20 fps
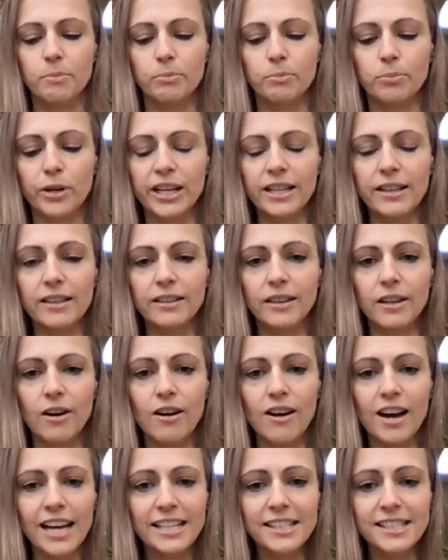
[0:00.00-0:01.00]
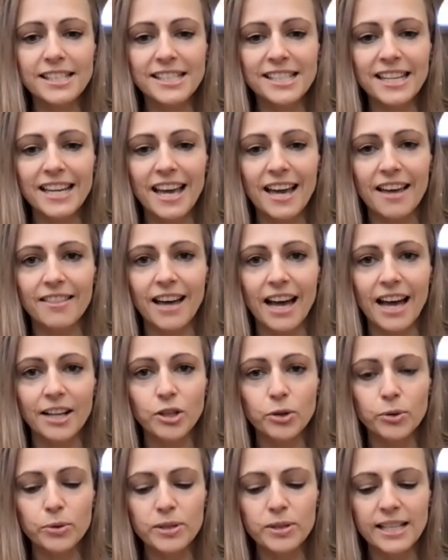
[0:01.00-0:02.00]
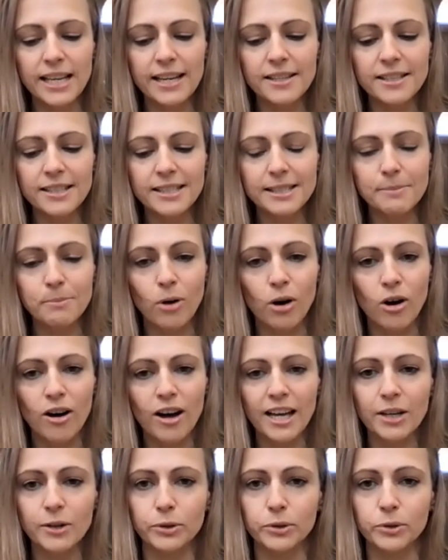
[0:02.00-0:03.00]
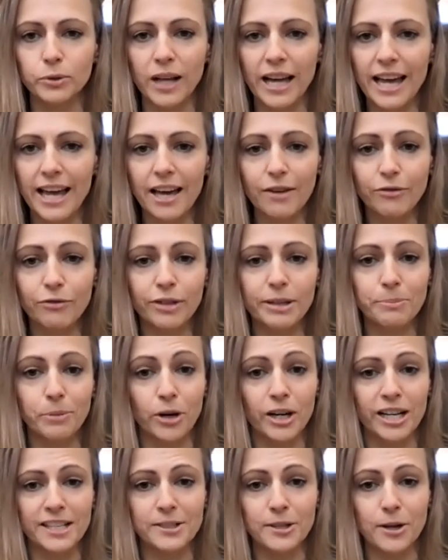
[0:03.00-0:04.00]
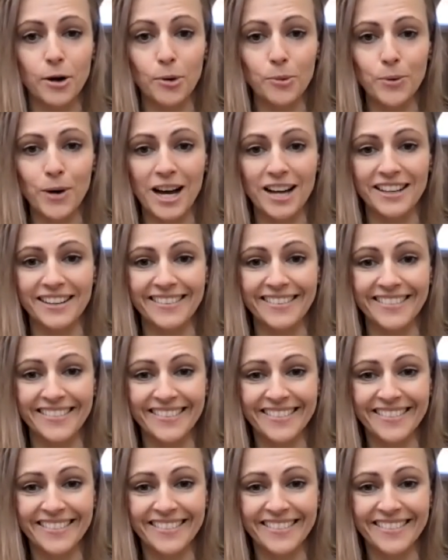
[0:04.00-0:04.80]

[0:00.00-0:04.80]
bring the lines together and you'll see a smile. Everybody's got one.